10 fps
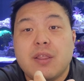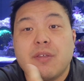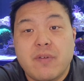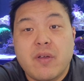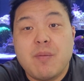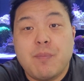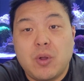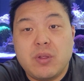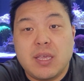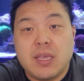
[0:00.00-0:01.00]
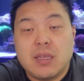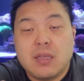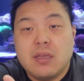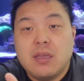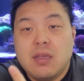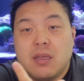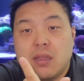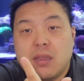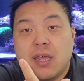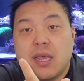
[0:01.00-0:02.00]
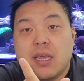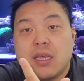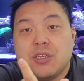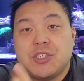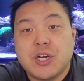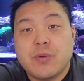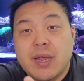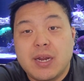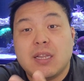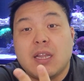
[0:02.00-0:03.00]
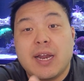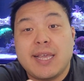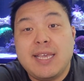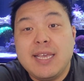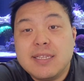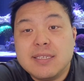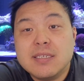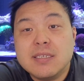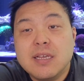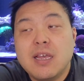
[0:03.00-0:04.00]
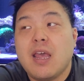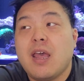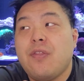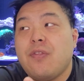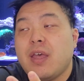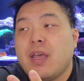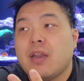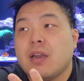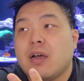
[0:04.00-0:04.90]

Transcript: They're very bulky. They generate a lot of heat, and then